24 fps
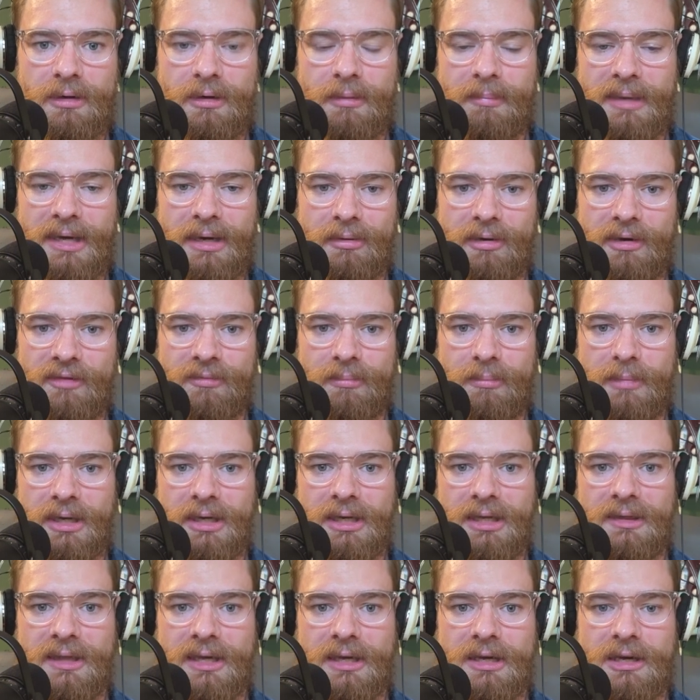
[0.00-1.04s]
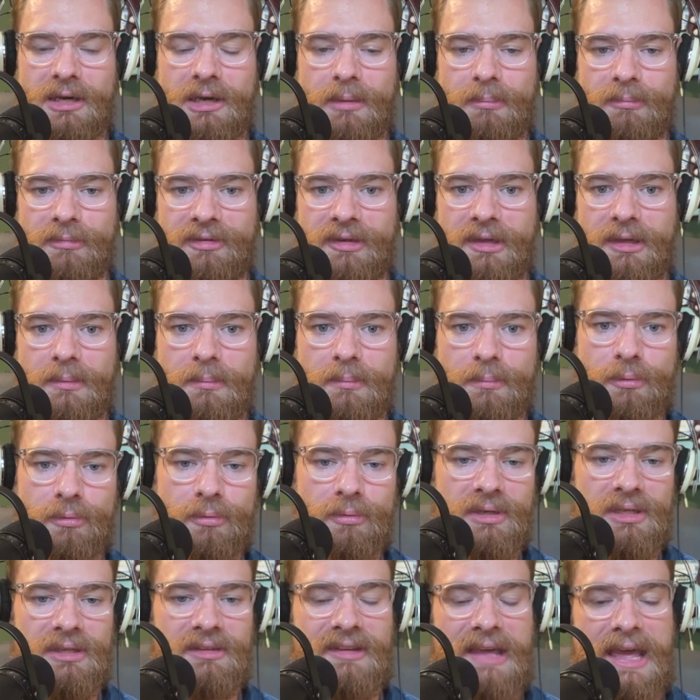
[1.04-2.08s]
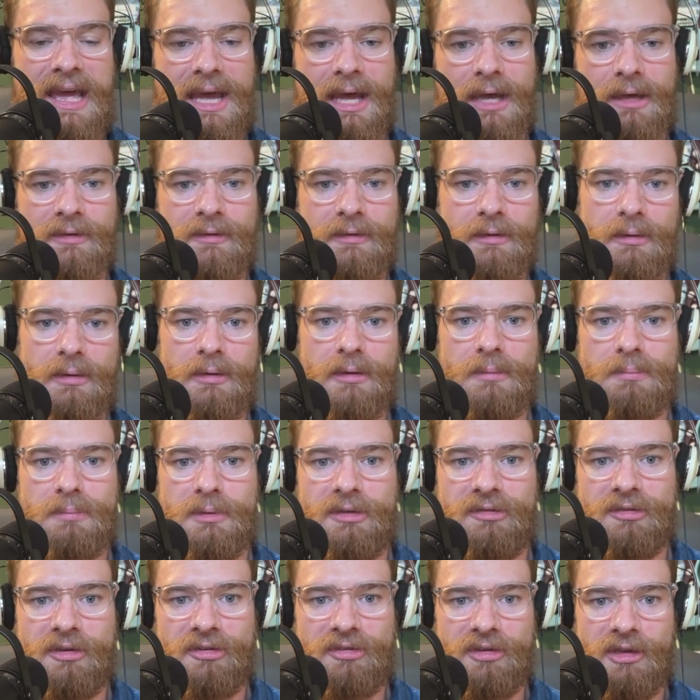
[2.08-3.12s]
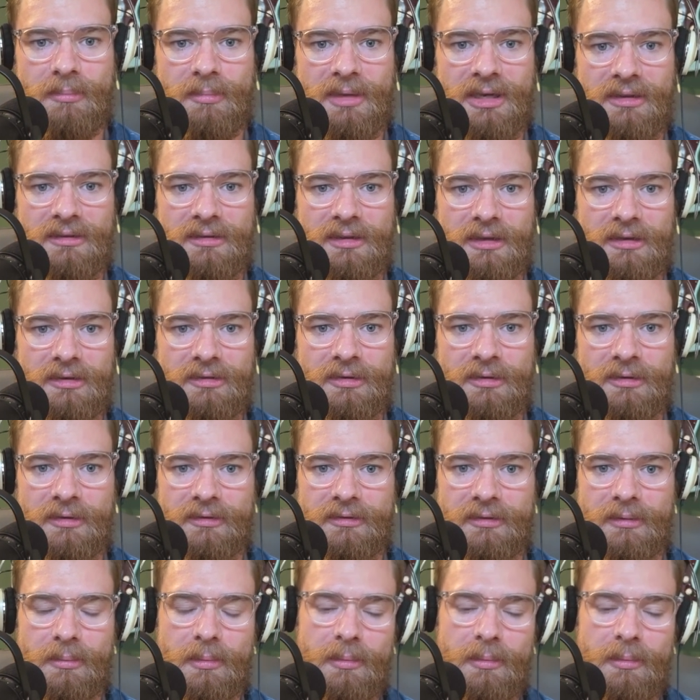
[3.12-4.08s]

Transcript: amount of money that comes in pre tax here at BJJ Meditations.